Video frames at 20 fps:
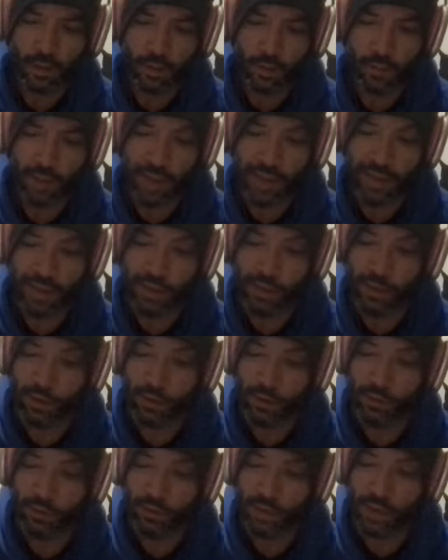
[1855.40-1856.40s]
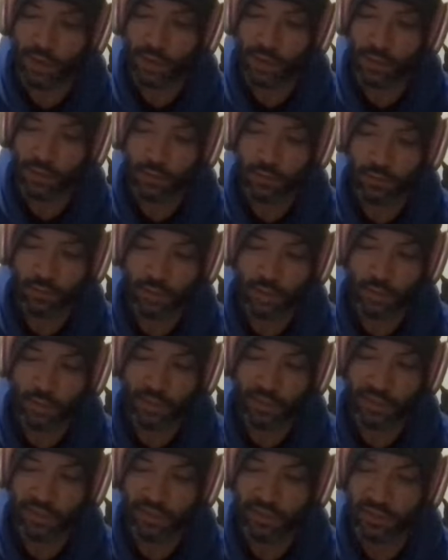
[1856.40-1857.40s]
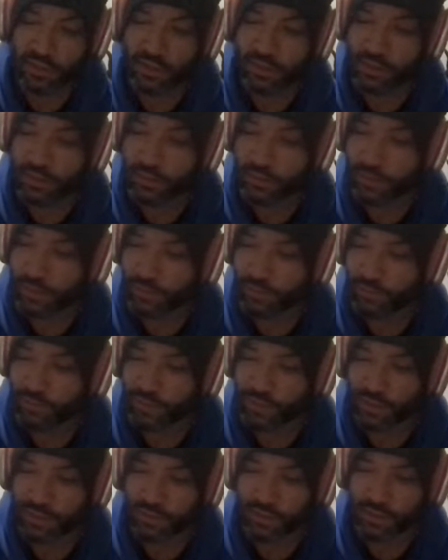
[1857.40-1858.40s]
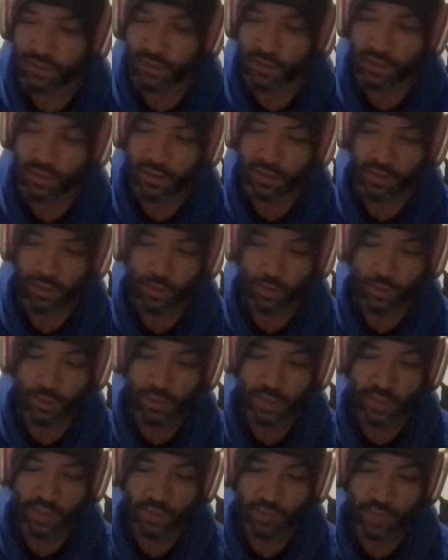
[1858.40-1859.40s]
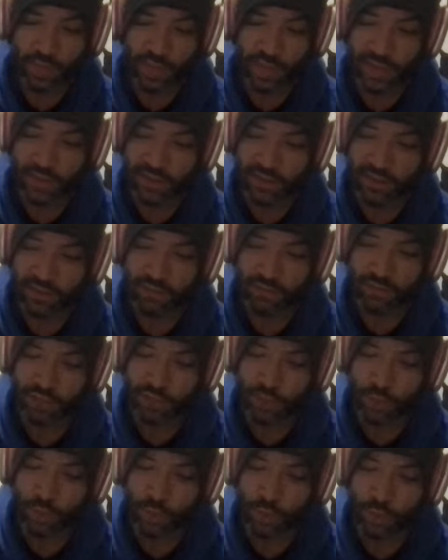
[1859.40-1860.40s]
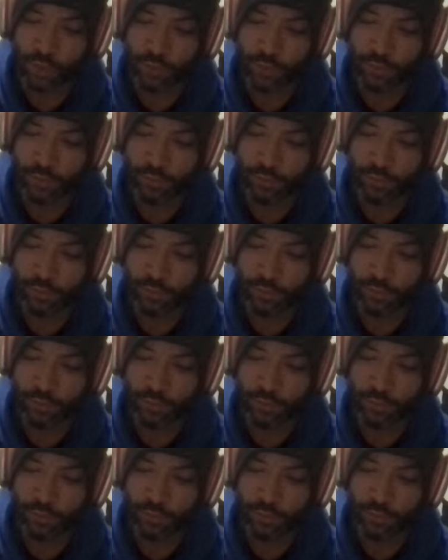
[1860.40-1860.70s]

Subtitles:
Back at our hotel, I pretended to my friends that things weren't as bad as they really were.